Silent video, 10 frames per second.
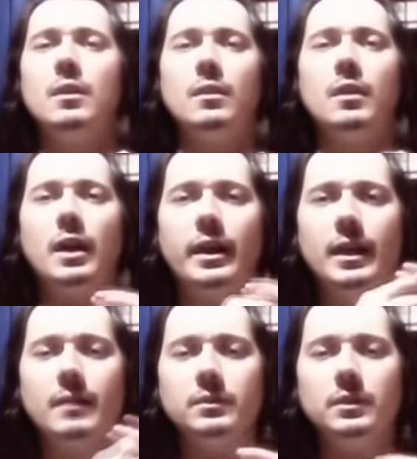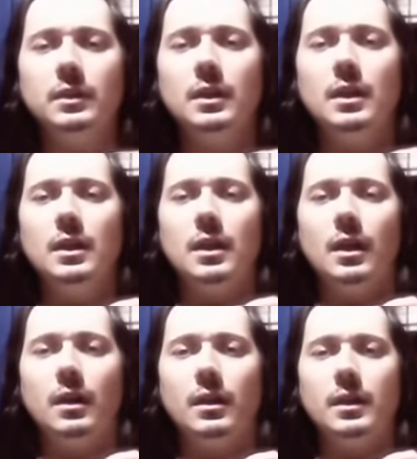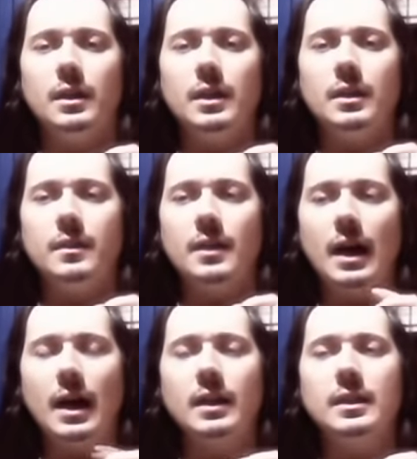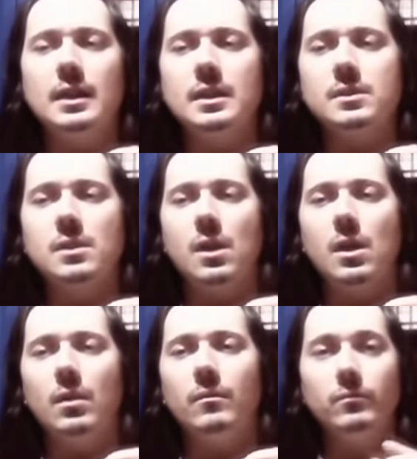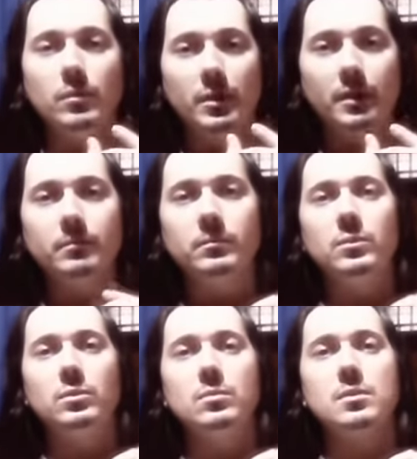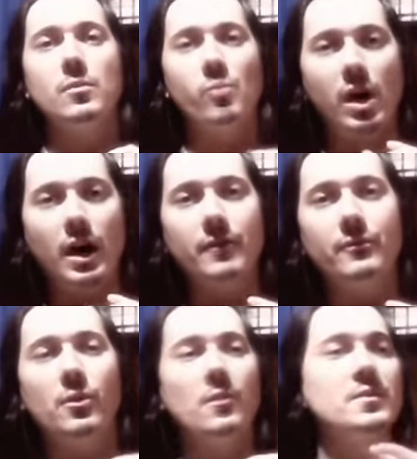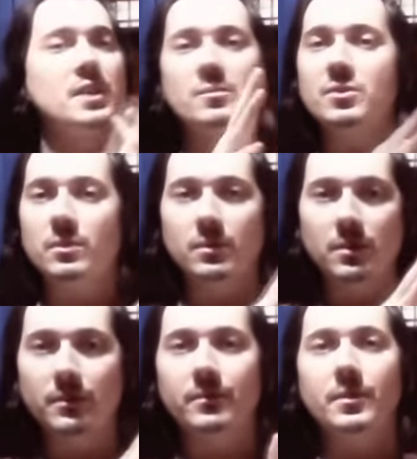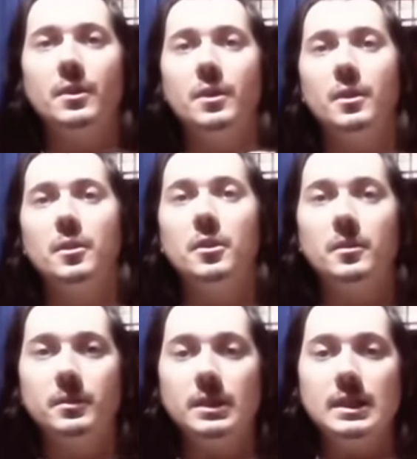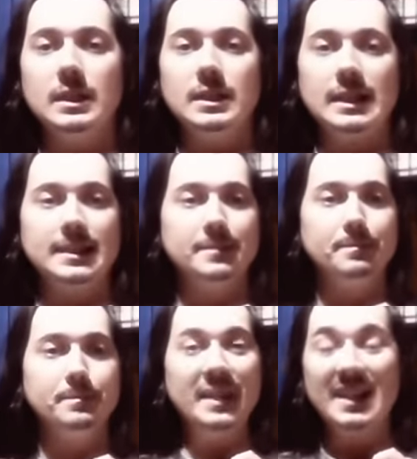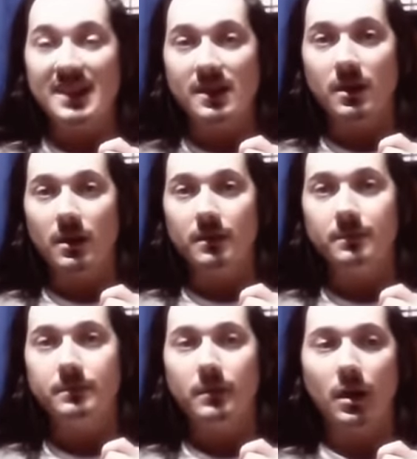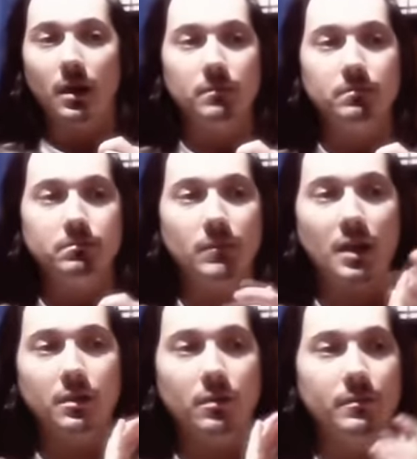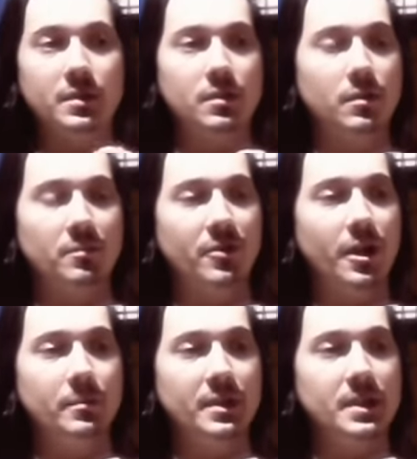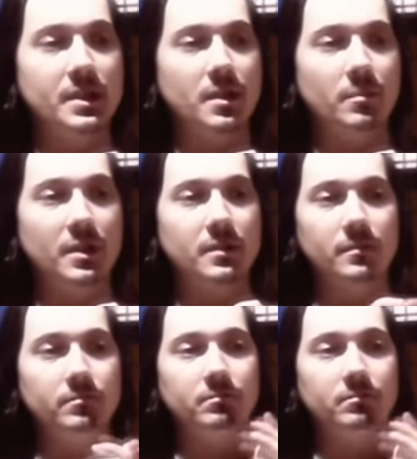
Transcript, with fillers: high level, the head is a woman who's a wife of some sort of minister. I don't know, it's not the prime minister, but